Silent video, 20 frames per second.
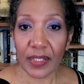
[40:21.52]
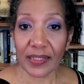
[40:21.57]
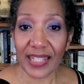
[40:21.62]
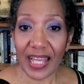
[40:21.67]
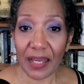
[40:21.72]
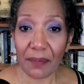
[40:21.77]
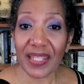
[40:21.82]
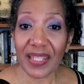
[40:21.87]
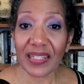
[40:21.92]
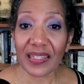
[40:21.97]

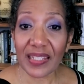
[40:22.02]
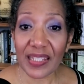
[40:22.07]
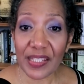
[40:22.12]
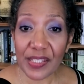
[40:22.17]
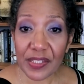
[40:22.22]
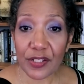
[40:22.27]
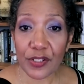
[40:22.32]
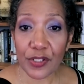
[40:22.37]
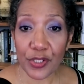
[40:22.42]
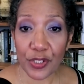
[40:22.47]
Let me
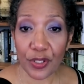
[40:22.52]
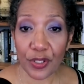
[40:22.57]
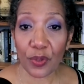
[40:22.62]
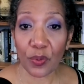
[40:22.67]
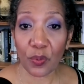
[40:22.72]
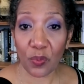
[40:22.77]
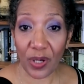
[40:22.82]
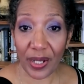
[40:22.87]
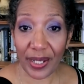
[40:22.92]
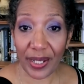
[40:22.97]
listen to
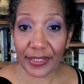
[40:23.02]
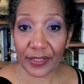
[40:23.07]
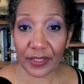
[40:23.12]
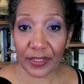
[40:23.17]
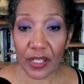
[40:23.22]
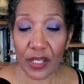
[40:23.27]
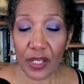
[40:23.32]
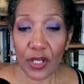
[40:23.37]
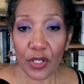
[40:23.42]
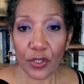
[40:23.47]
the
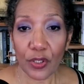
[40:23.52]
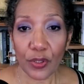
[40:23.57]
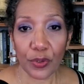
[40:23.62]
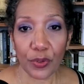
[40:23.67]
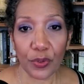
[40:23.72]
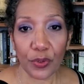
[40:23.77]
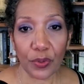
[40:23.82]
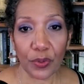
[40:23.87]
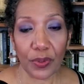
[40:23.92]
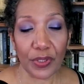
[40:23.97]
one
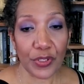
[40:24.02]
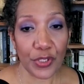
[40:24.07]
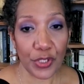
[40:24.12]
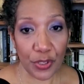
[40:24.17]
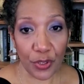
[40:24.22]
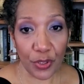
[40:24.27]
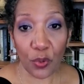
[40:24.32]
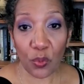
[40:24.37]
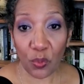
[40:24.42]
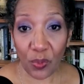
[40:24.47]
who
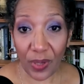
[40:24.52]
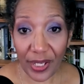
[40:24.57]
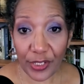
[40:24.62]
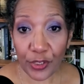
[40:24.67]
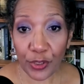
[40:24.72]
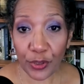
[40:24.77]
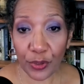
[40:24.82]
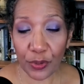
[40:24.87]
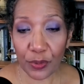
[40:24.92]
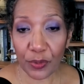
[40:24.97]

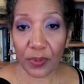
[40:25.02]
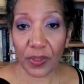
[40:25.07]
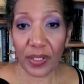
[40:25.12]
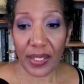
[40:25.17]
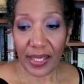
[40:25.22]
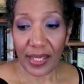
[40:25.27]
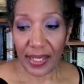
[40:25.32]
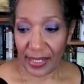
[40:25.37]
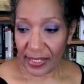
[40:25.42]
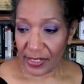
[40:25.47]

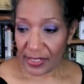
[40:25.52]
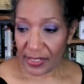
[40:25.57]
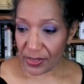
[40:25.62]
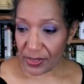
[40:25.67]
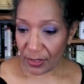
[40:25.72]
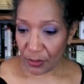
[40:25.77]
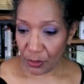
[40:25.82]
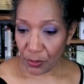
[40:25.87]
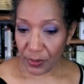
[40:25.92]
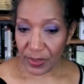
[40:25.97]

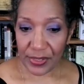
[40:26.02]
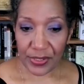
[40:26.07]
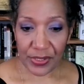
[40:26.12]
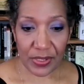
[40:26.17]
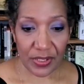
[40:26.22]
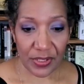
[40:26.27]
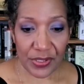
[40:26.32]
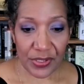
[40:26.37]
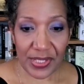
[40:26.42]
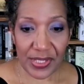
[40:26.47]
is
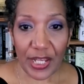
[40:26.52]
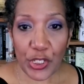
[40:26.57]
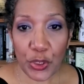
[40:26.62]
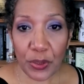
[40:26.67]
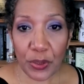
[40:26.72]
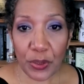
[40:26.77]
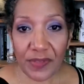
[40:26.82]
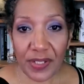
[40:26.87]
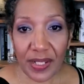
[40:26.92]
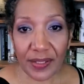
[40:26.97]
said
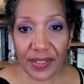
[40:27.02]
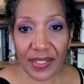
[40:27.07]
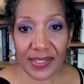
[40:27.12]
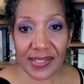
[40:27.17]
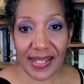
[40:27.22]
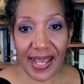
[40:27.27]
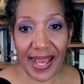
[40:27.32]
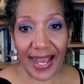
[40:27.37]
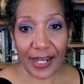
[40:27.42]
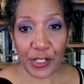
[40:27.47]
to have done
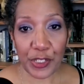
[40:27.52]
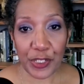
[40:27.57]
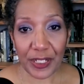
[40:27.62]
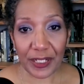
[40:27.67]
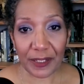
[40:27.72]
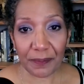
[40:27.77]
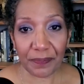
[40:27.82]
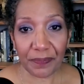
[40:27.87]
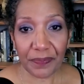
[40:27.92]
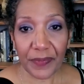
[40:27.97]
this
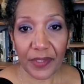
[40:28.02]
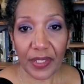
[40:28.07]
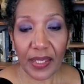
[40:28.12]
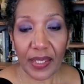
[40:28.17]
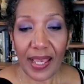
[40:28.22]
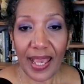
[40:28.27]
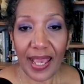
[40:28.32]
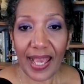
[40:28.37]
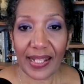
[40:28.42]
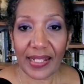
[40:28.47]
action.
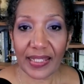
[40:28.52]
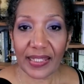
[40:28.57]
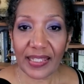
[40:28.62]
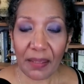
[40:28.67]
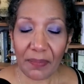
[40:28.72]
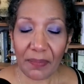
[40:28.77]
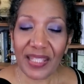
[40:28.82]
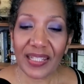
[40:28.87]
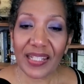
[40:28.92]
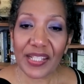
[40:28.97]
And
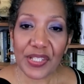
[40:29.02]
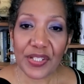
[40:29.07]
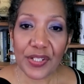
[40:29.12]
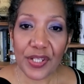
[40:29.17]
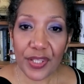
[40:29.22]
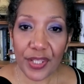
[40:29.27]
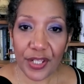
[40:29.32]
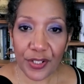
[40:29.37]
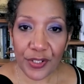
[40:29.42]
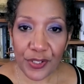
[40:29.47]
let me listen
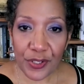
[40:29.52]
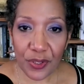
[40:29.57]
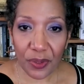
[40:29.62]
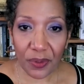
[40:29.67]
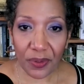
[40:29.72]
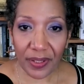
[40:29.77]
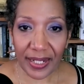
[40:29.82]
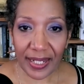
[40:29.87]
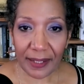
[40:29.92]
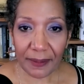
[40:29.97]
to their
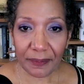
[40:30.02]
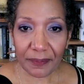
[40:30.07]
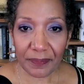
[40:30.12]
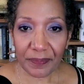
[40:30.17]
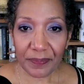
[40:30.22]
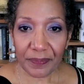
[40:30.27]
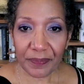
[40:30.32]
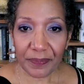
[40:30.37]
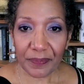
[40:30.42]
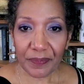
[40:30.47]
story.
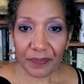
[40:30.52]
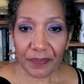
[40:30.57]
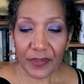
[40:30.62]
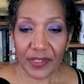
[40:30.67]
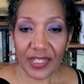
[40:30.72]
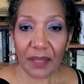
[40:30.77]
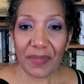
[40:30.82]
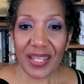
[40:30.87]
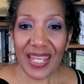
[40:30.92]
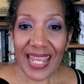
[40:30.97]

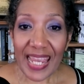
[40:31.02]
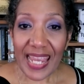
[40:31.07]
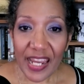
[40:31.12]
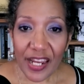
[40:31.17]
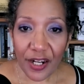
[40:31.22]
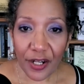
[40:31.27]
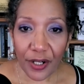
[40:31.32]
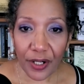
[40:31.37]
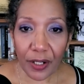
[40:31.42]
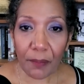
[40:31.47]
Let me
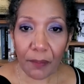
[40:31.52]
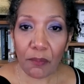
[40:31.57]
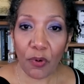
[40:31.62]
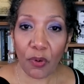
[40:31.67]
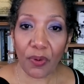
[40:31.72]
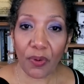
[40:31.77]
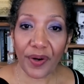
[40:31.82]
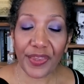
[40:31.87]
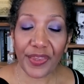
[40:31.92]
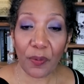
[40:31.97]
hear
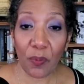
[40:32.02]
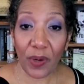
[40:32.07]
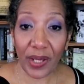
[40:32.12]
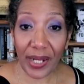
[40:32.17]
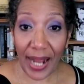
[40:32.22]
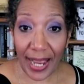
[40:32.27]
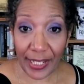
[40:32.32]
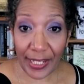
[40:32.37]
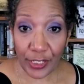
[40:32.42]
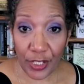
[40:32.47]
more than
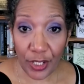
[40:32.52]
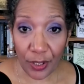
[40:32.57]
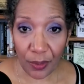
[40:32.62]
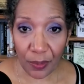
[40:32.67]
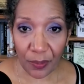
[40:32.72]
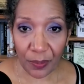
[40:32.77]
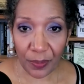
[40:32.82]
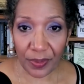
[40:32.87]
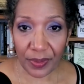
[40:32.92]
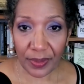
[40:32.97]
what I
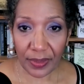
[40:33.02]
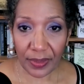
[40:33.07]
know.